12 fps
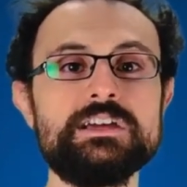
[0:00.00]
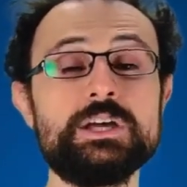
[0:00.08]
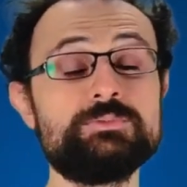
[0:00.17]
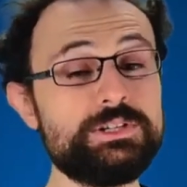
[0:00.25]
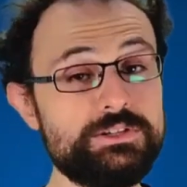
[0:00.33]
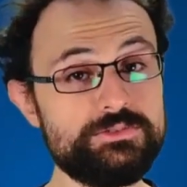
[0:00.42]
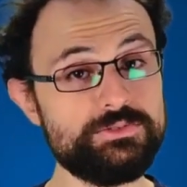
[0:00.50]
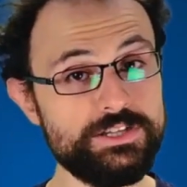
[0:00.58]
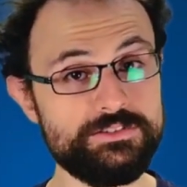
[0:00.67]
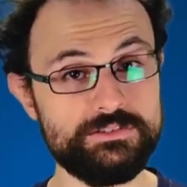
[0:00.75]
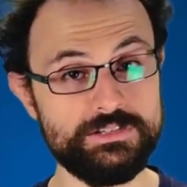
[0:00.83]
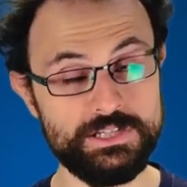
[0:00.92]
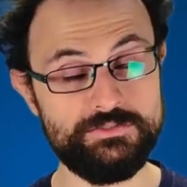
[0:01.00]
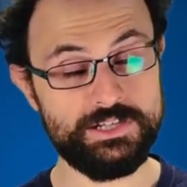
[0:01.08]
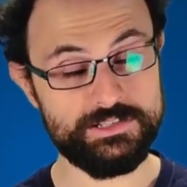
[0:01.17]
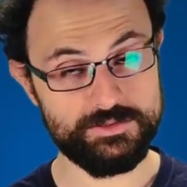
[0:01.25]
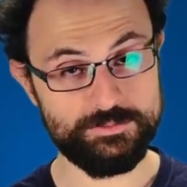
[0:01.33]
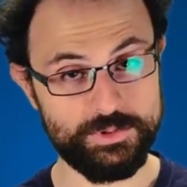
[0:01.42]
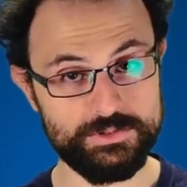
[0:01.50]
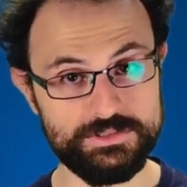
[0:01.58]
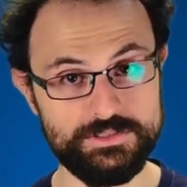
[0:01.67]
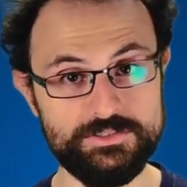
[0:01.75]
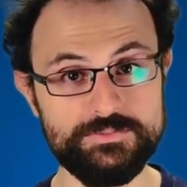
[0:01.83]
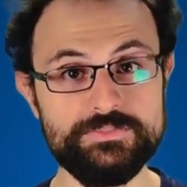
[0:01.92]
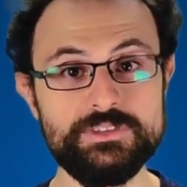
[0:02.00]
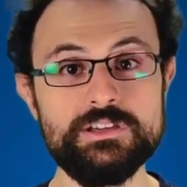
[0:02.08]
and with good reason given its importance.